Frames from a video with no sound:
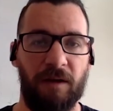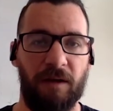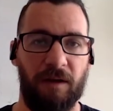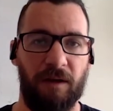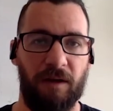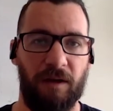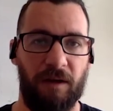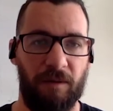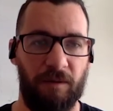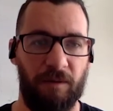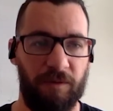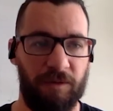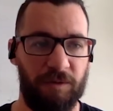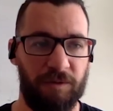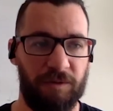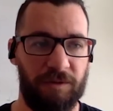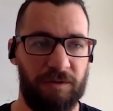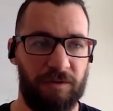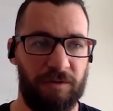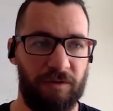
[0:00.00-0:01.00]
uh, which
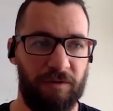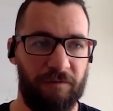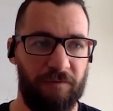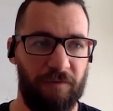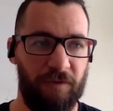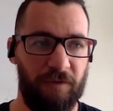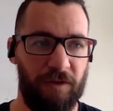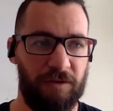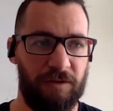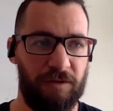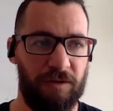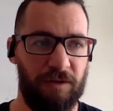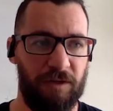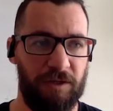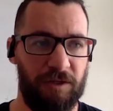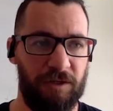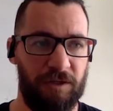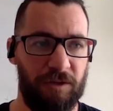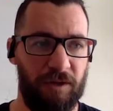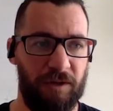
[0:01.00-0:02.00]
was the first
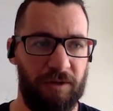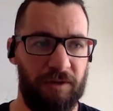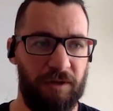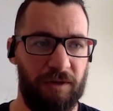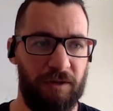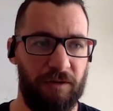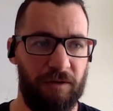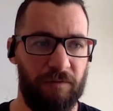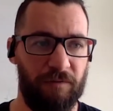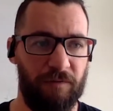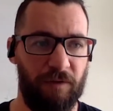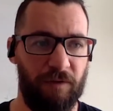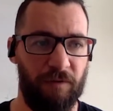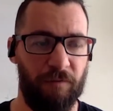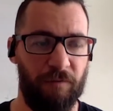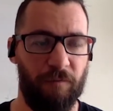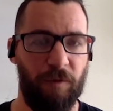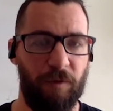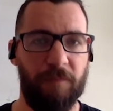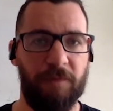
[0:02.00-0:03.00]
issue I think of of
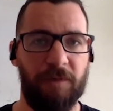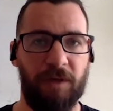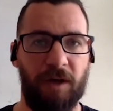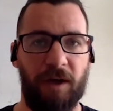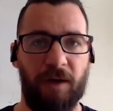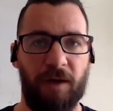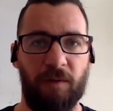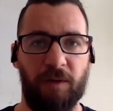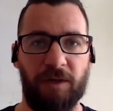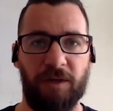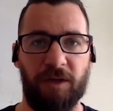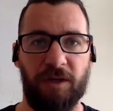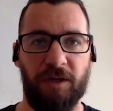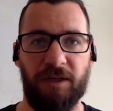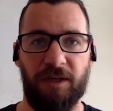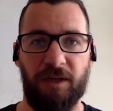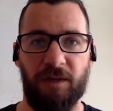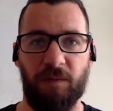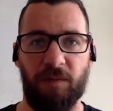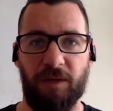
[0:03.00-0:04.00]
Riptide, which I
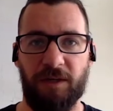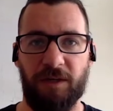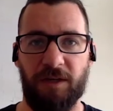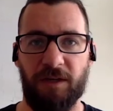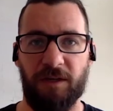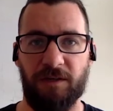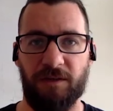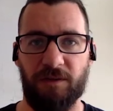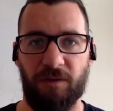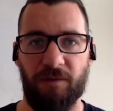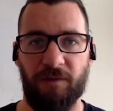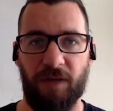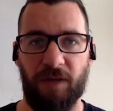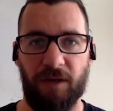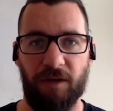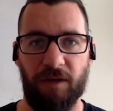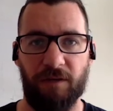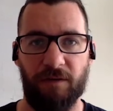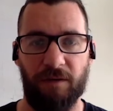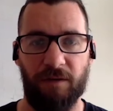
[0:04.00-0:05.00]
did. We did as sort of like
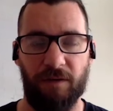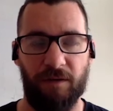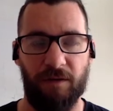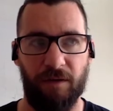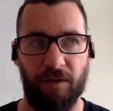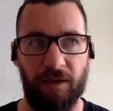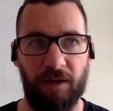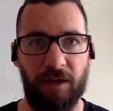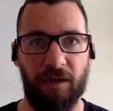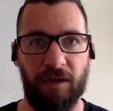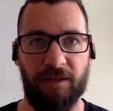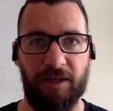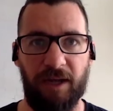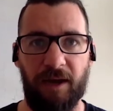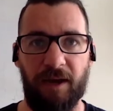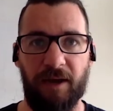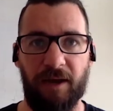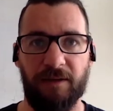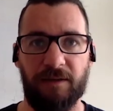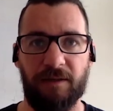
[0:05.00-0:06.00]
a little
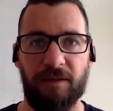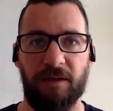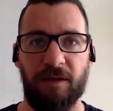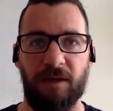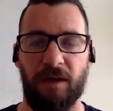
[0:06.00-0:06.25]
test.